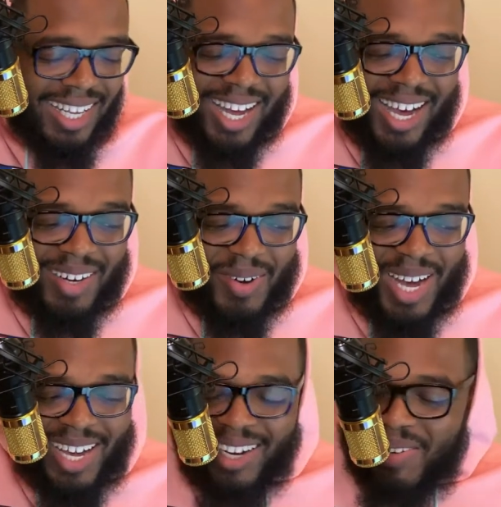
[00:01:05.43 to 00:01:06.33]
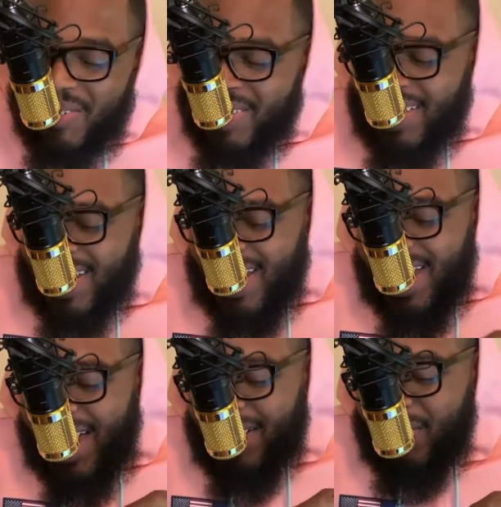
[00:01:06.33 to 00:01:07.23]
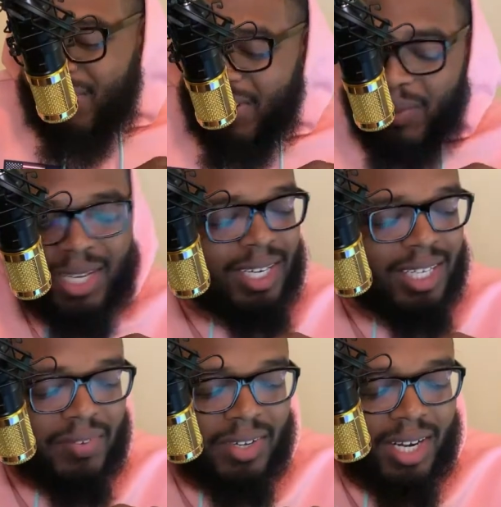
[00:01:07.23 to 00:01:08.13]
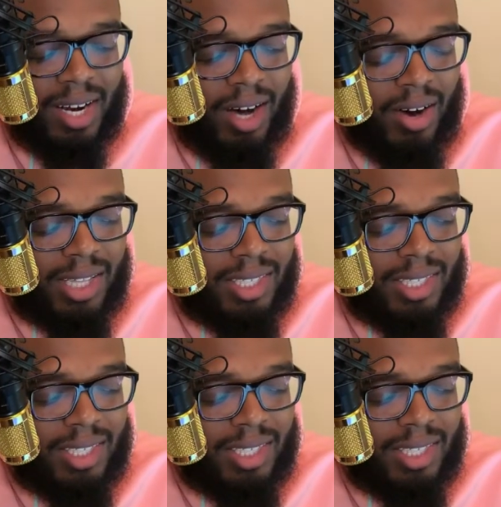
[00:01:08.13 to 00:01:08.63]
I don't agree with any of it at all.